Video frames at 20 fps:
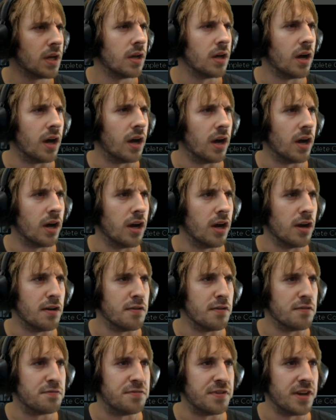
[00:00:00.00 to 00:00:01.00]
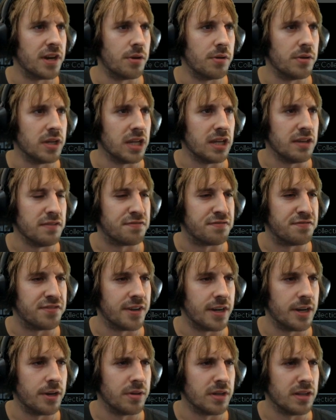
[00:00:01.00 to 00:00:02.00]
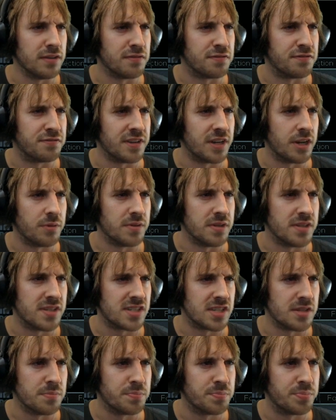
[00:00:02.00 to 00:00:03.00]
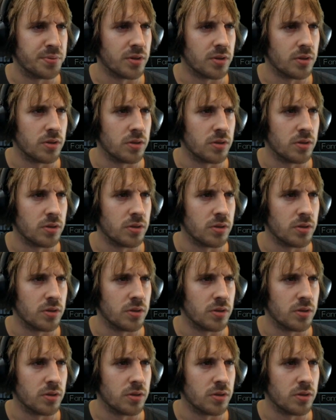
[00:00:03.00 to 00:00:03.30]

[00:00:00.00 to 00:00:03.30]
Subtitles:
Very, very, very simple.